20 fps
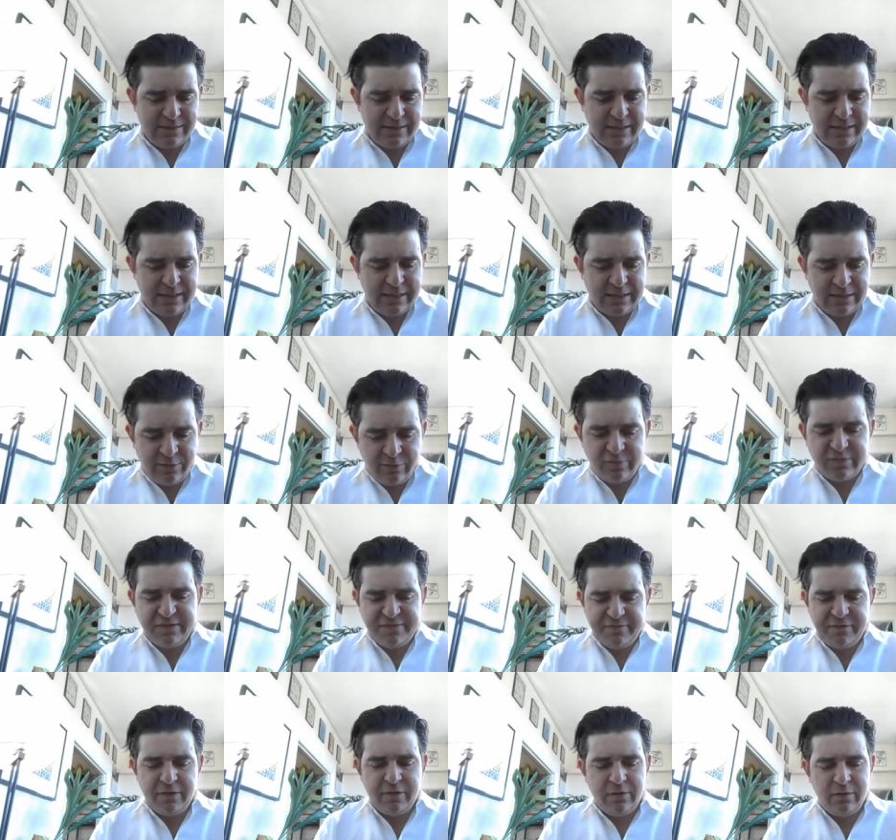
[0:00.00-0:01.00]
uh,
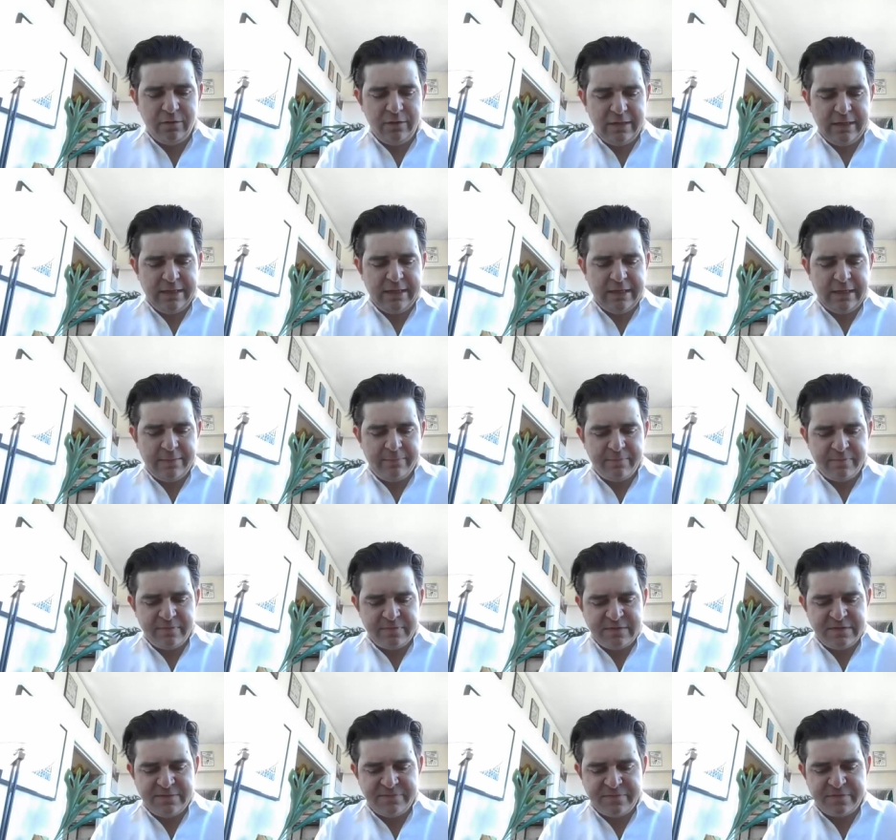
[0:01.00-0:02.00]
useful um,
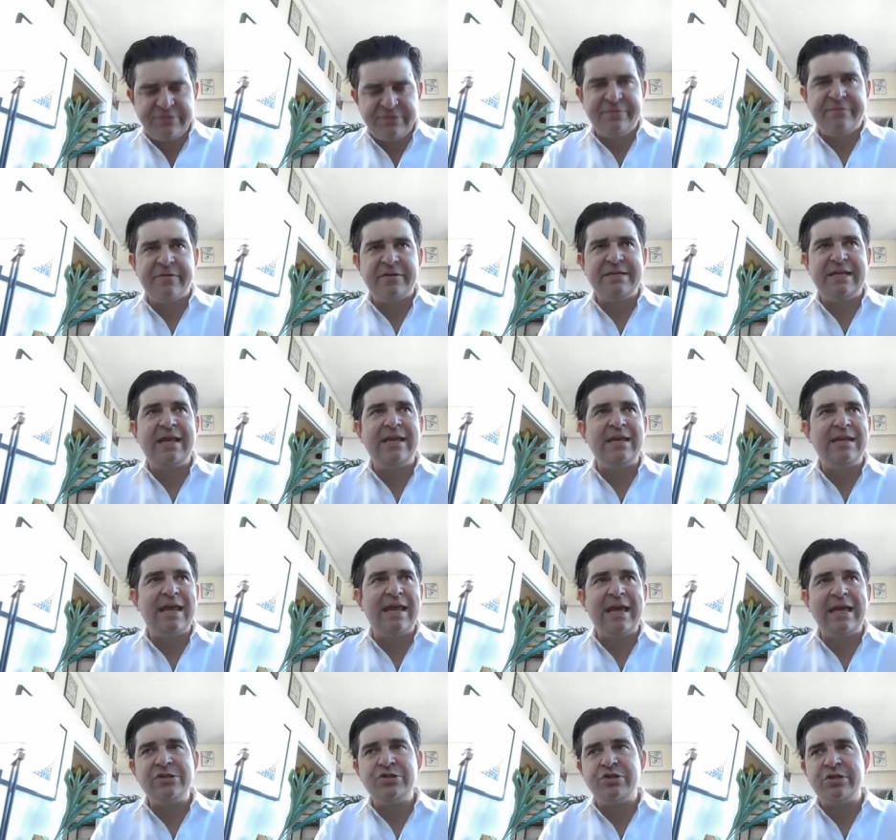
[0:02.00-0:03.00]
to, for, for
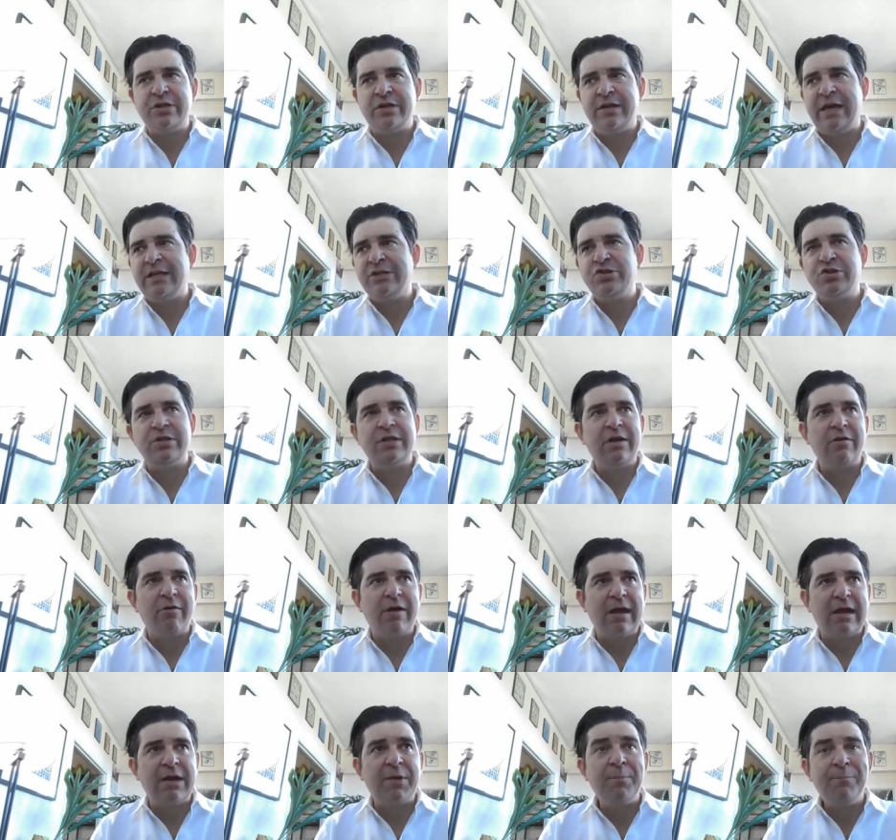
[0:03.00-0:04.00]
day-to-day en
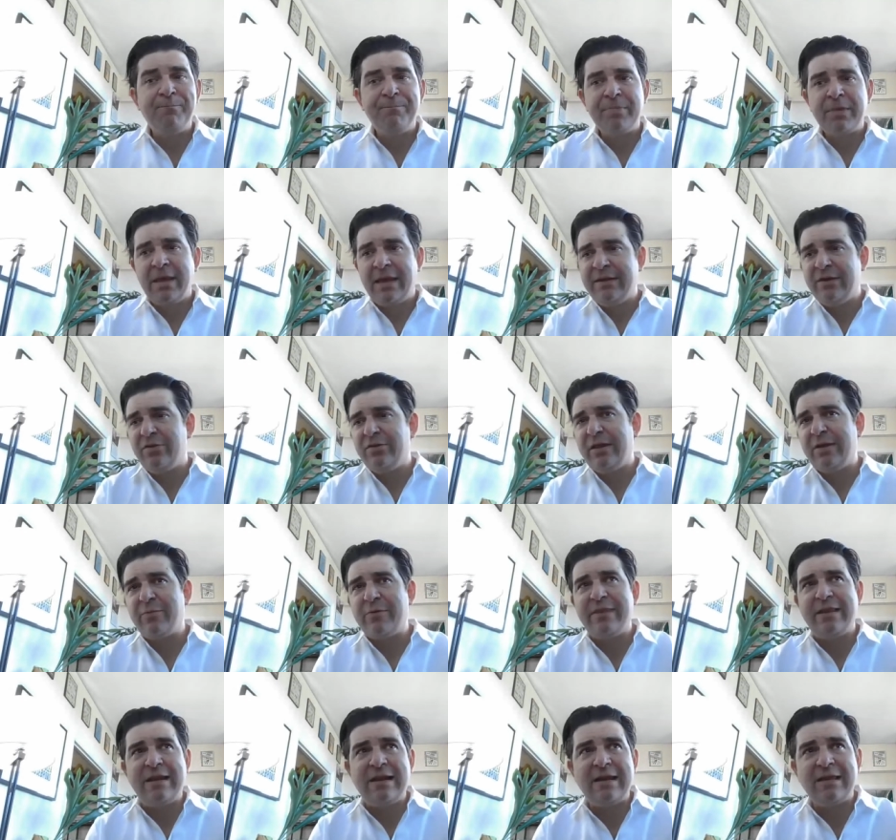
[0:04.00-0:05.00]
engineering. Not only
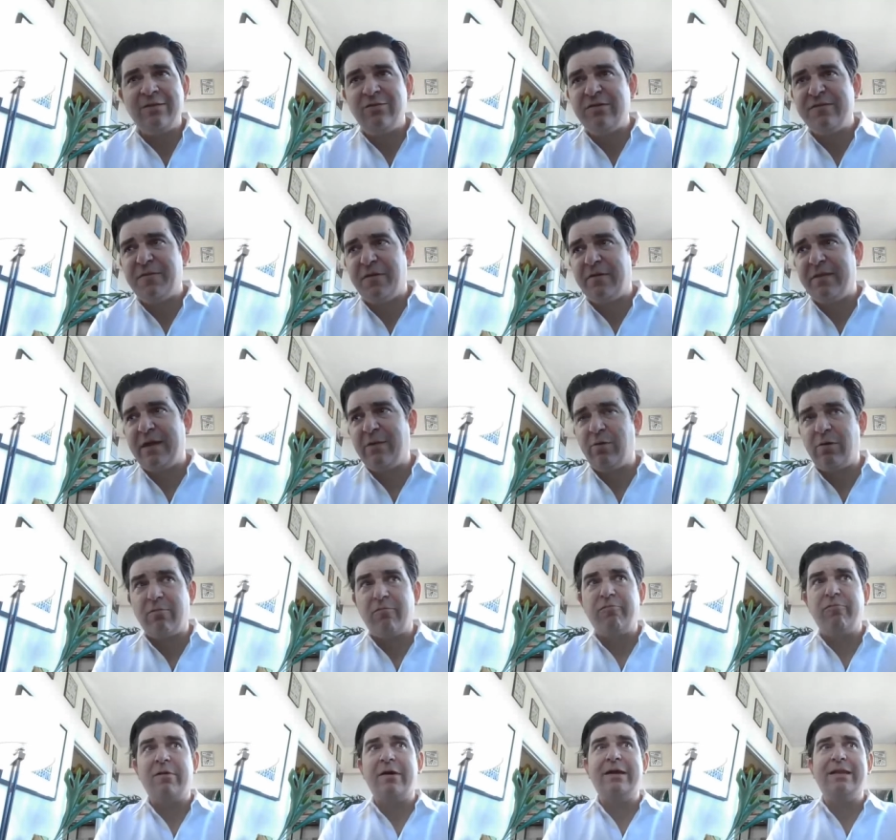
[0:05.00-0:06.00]
were they not useful, they were
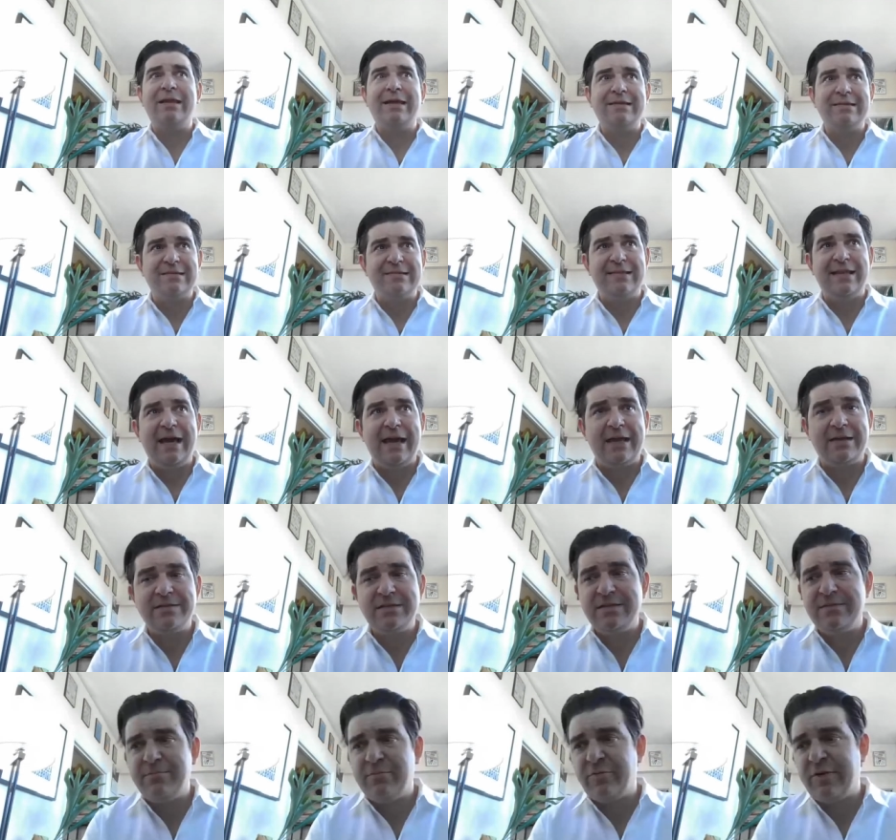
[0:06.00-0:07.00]
really
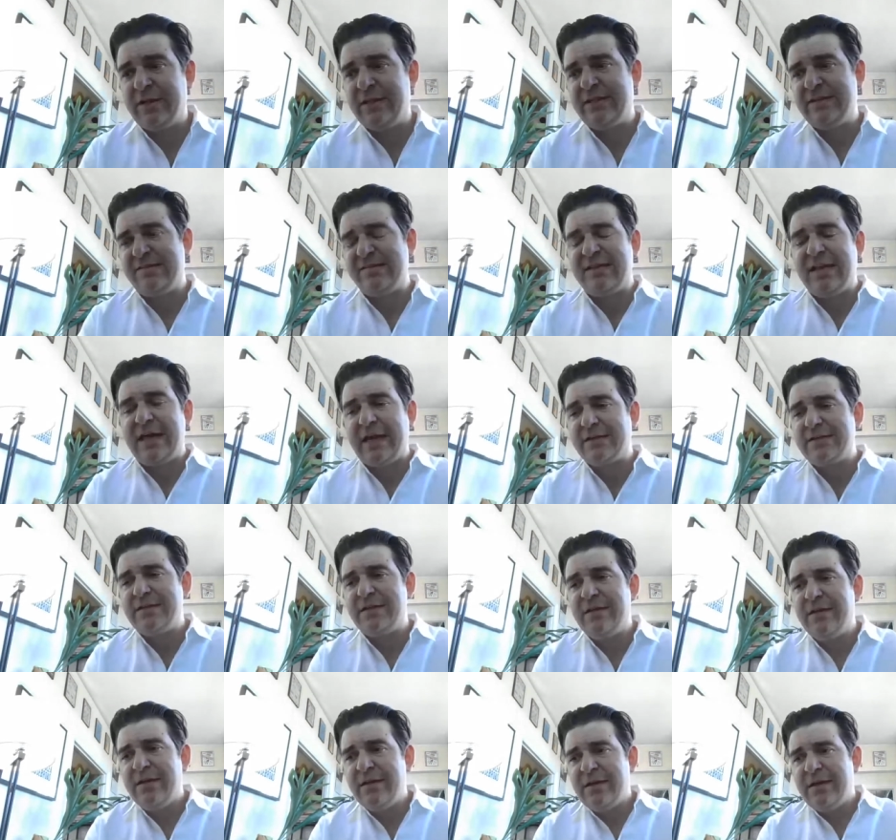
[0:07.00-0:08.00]
disliked, really disliked.
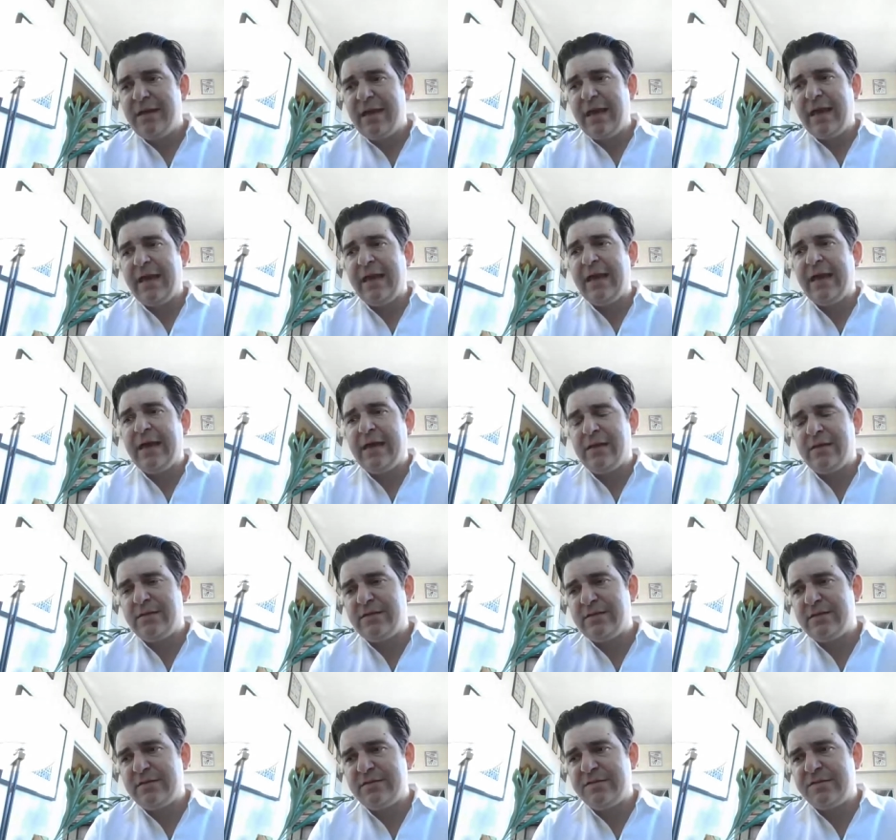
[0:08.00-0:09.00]

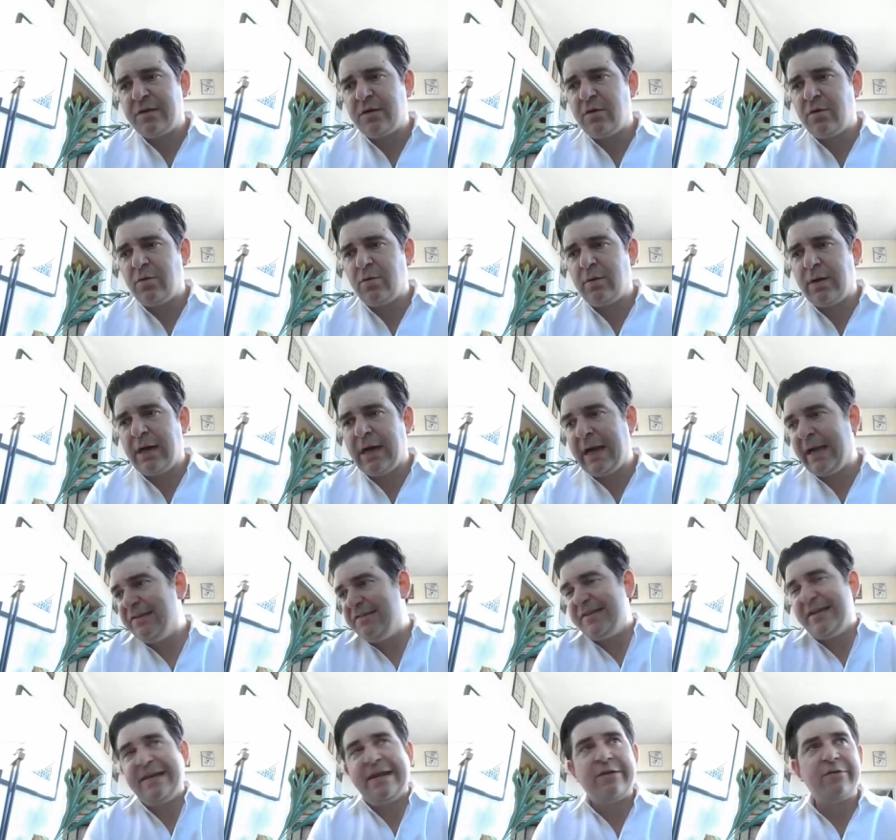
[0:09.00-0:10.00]
And so I
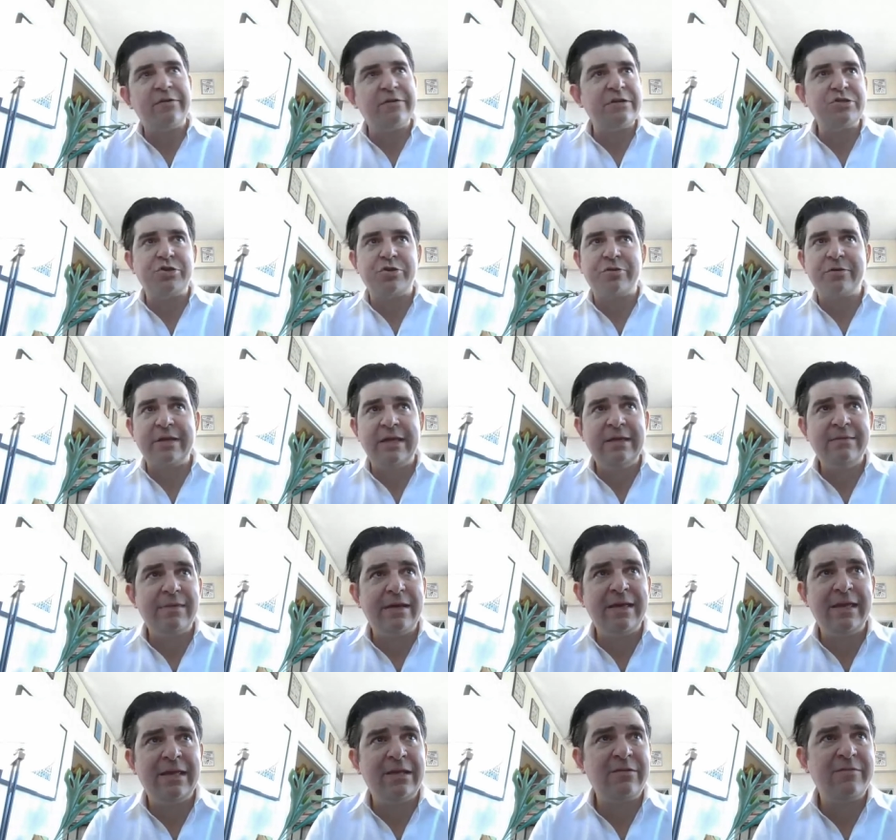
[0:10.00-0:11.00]
set out on a journey.
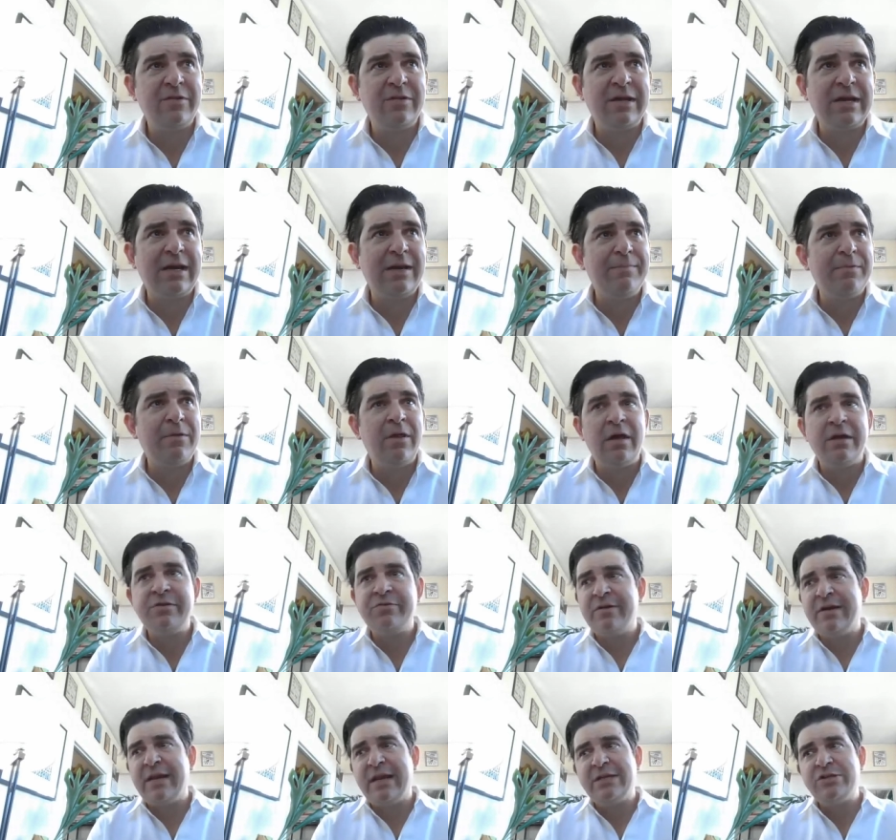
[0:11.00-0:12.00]
I interviewed a couple
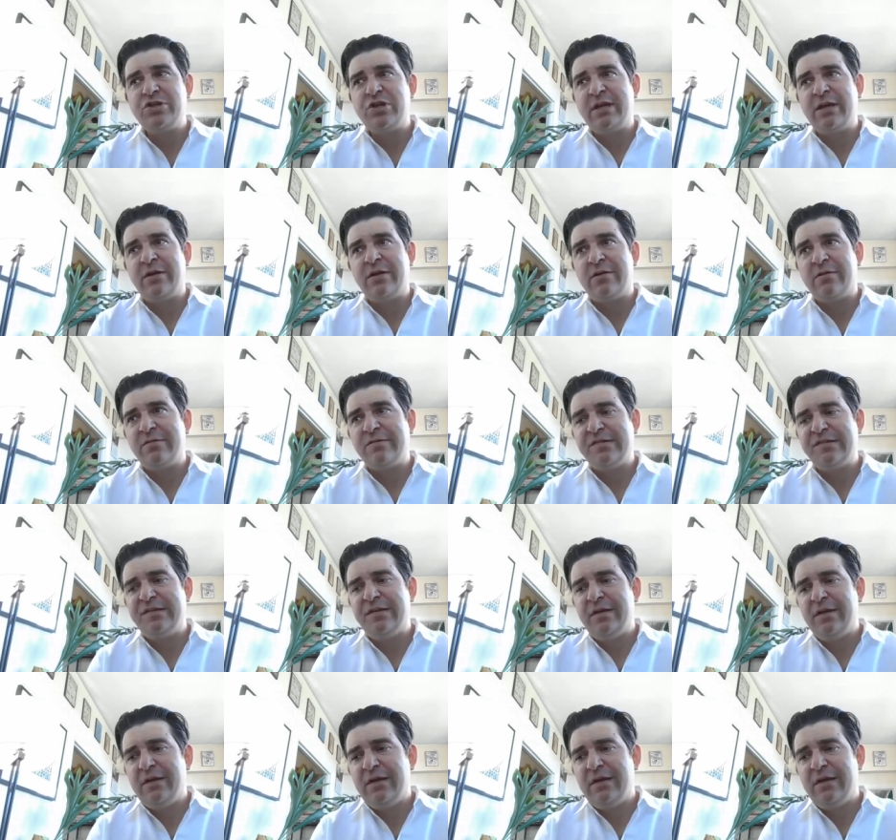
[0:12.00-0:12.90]
hundred engineers